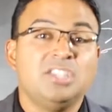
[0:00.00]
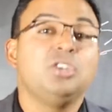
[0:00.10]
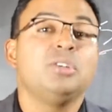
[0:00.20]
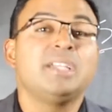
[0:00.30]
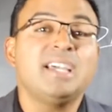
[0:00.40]

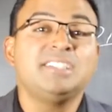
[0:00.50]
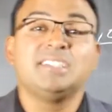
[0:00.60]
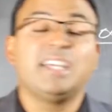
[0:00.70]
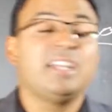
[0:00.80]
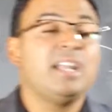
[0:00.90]
The only catch
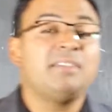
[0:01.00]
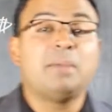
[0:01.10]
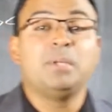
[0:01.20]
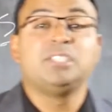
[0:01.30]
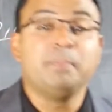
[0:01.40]
is I didn't have
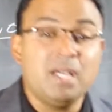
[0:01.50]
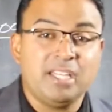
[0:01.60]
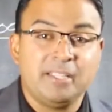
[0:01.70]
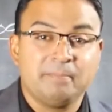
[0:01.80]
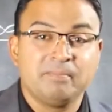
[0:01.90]
that much money.